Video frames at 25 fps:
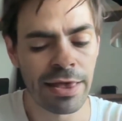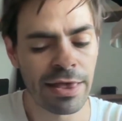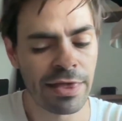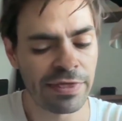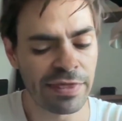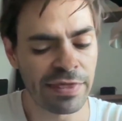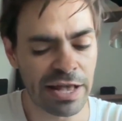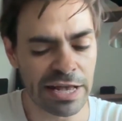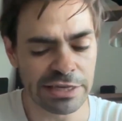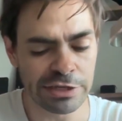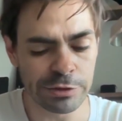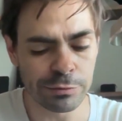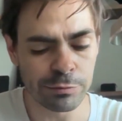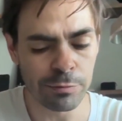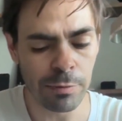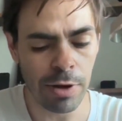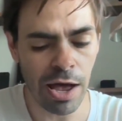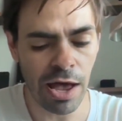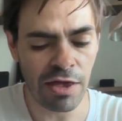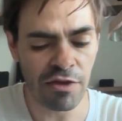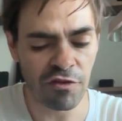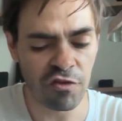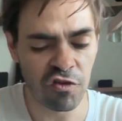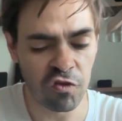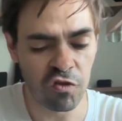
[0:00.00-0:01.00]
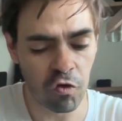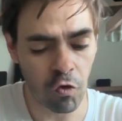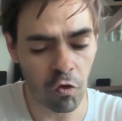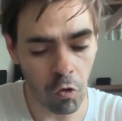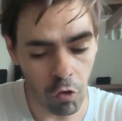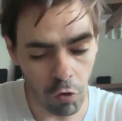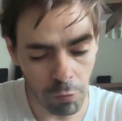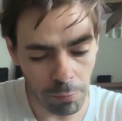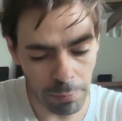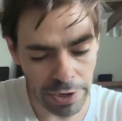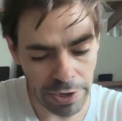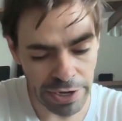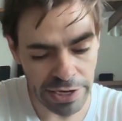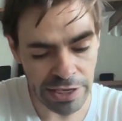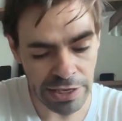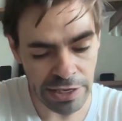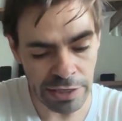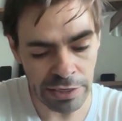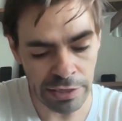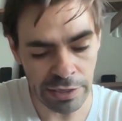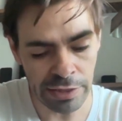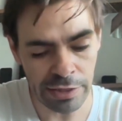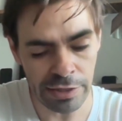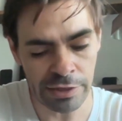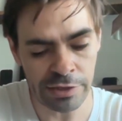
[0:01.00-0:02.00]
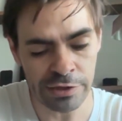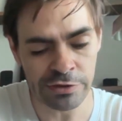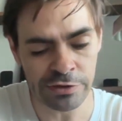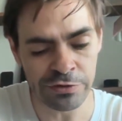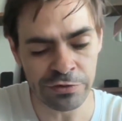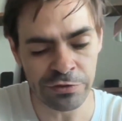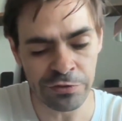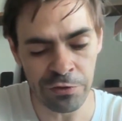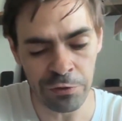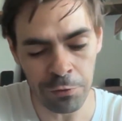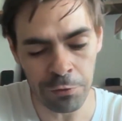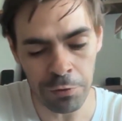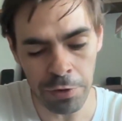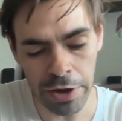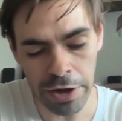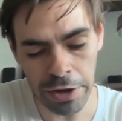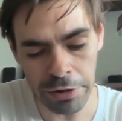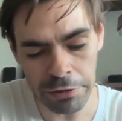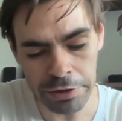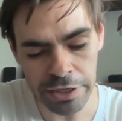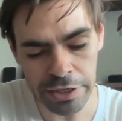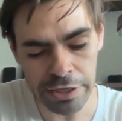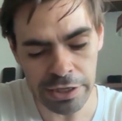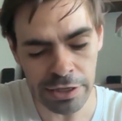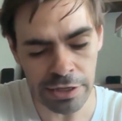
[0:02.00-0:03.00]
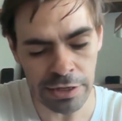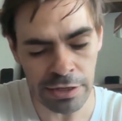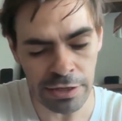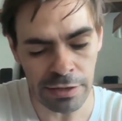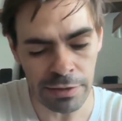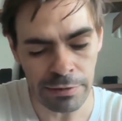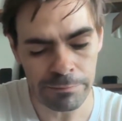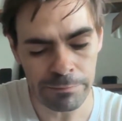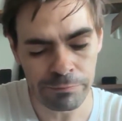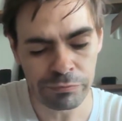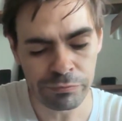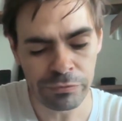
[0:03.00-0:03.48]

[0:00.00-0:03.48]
That's why formatting is very key.